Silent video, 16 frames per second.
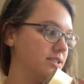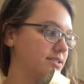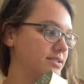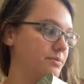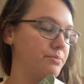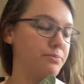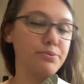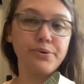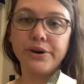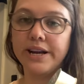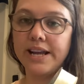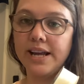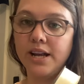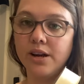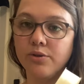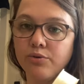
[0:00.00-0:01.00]
some
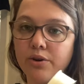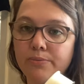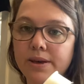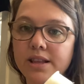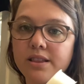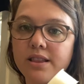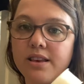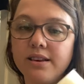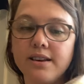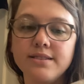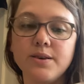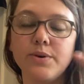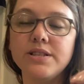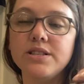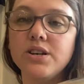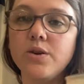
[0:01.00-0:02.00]
pretty ribbon because I
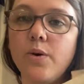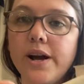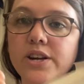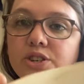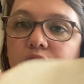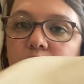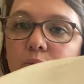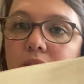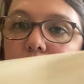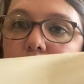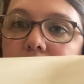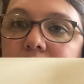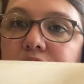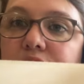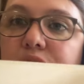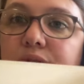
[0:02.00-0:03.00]
wasn't quite sure what I
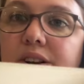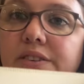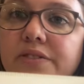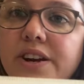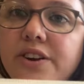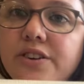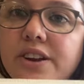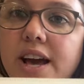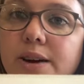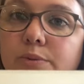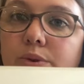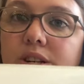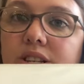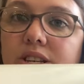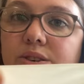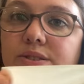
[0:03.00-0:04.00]
wanted to do, and I figured I
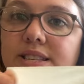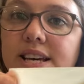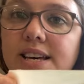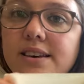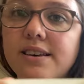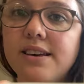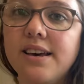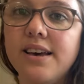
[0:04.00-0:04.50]
would use it.